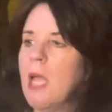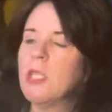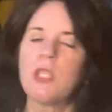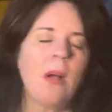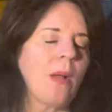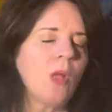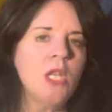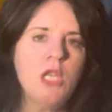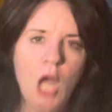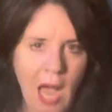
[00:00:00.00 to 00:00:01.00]
So I will
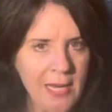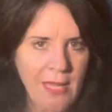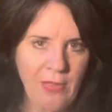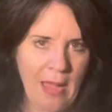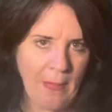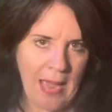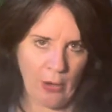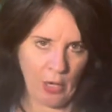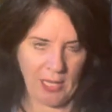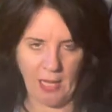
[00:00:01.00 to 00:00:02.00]
not knit that
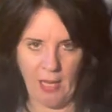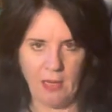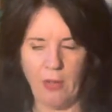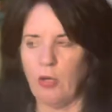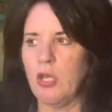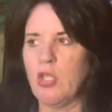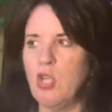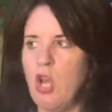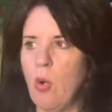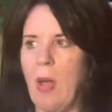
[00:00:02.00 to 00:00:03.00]
pattern again. There is
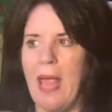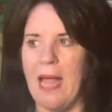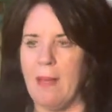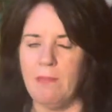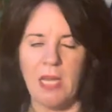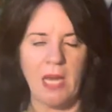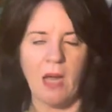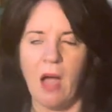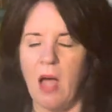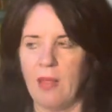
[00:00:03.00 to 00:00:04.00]
no way I'm knitting
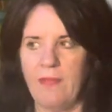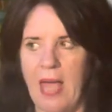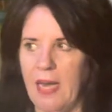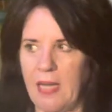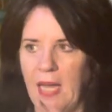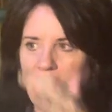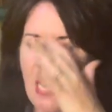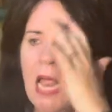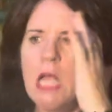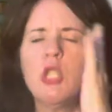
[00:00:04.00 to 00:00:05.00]
all of that again.
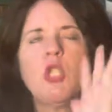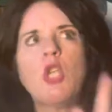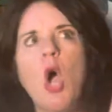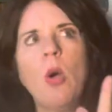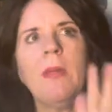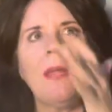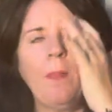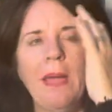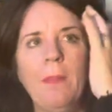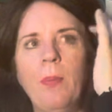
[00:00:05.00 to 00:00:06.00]
So many
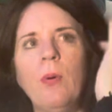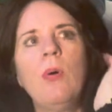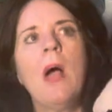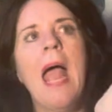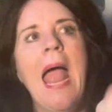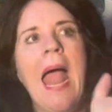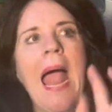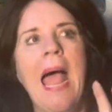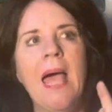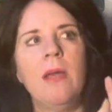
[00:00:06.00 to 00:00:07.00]
people
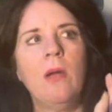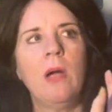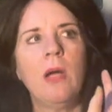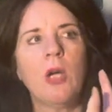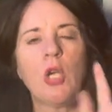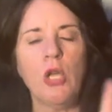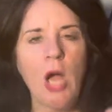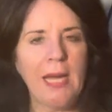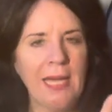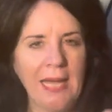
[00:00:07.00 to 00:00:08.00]
had could
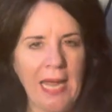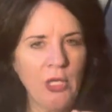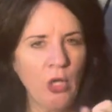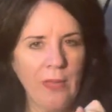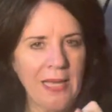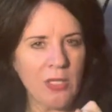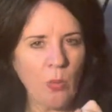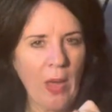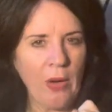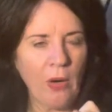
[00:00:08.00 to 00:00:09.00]
not get gauge on that
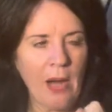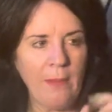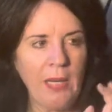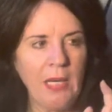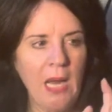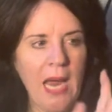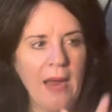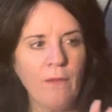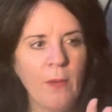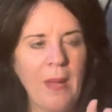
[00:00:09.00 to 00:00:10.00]
sweater. I mean,
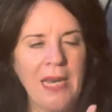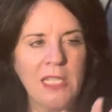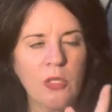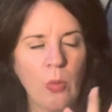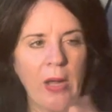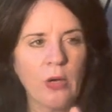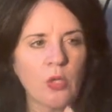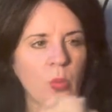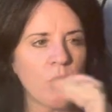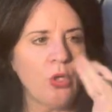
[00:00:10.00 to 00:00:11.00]
everybody's
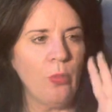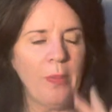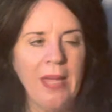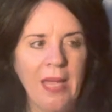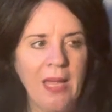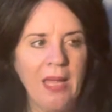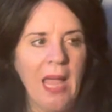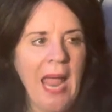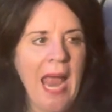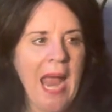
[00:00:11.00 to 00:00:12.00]
sweaters were too big
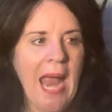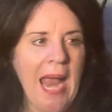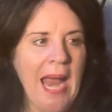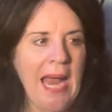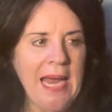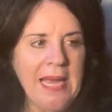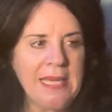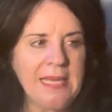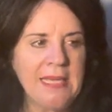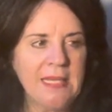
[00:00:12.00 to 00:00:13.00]

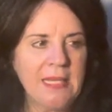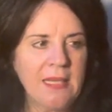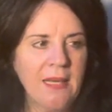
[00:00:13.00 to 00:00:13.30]
and